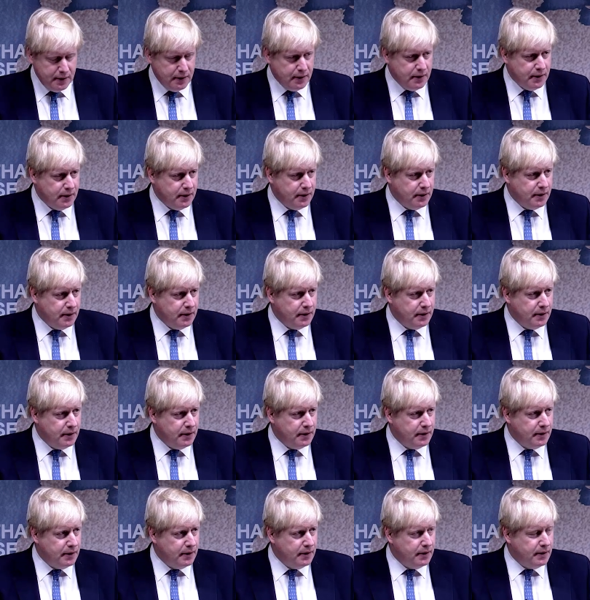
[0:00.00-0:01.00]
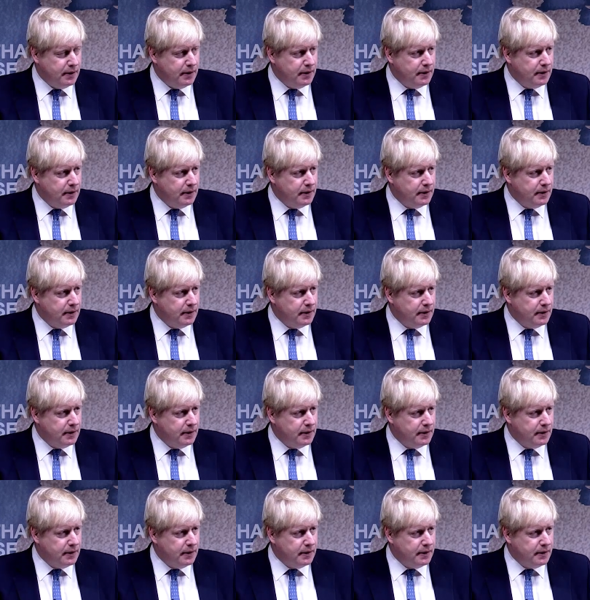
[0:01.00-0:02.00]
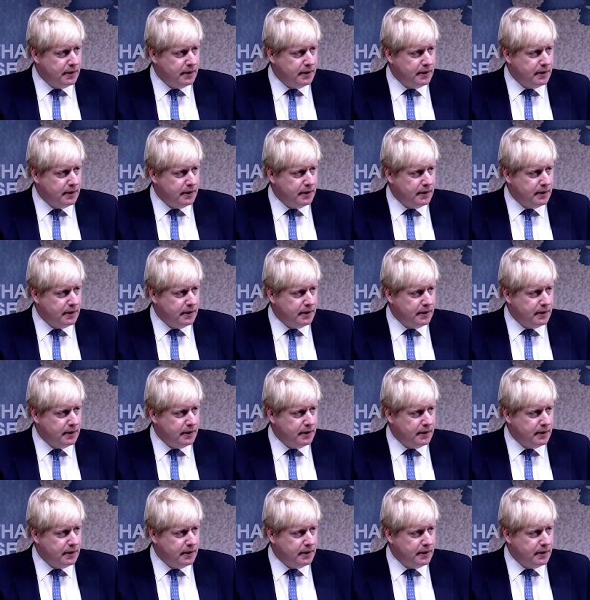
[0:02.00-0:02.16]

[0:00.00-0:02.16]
No one is speaking in this clip.